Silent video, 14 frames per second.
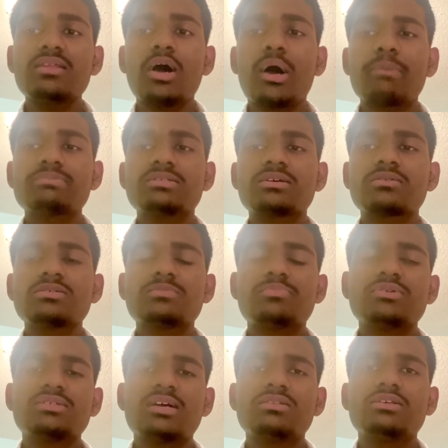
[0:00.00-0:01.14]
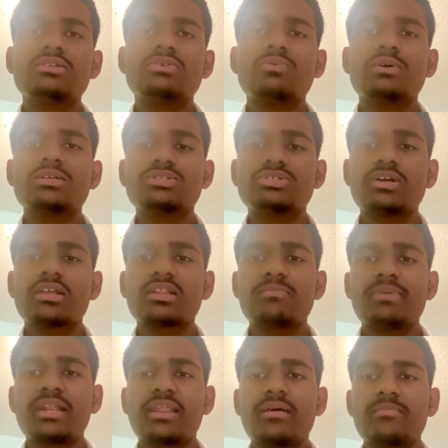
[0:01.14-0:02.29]
the obstacles presented to us during the
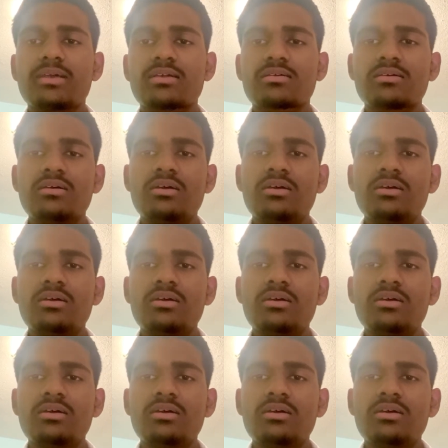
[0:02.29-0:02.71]
pandemic.